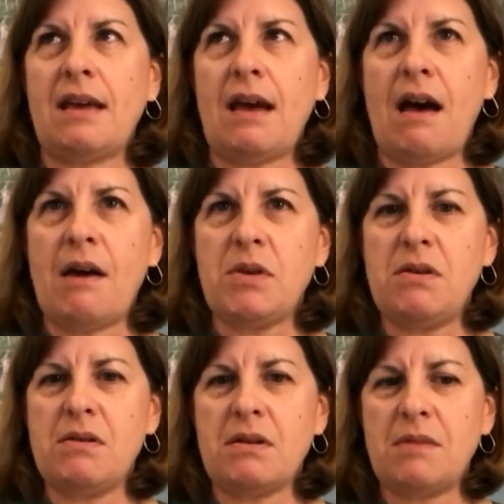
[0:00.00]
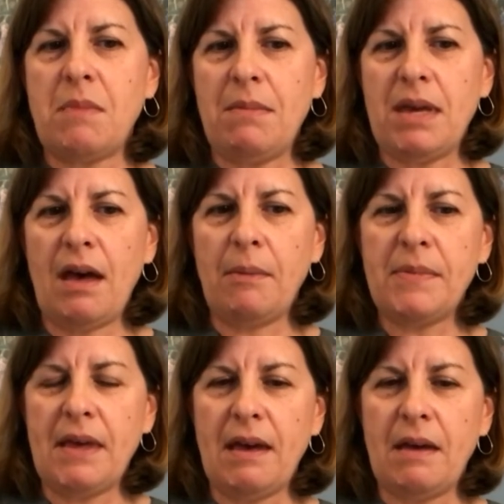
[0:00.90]
you can maybe help
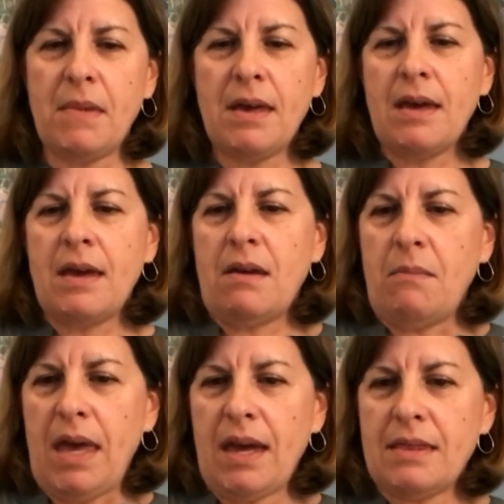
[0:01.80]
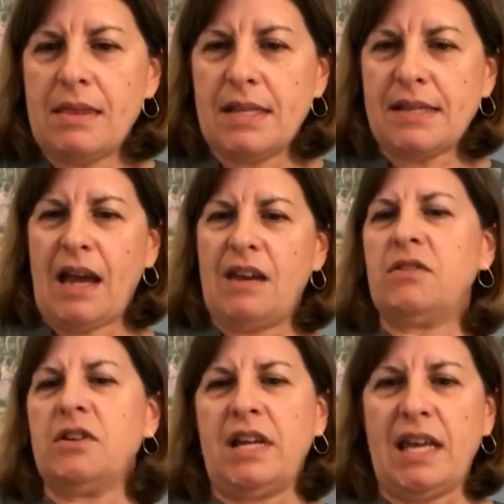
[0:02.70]
them make this kind of
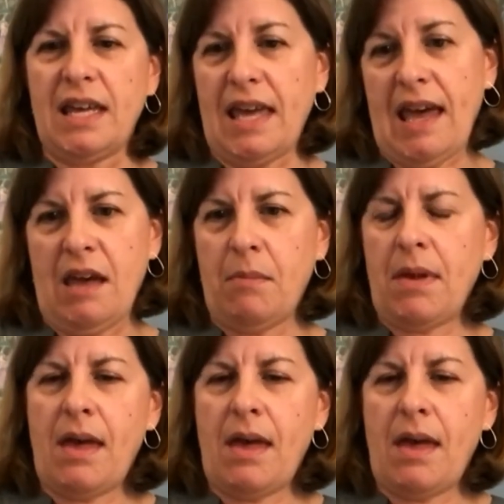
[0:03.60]
learning a game.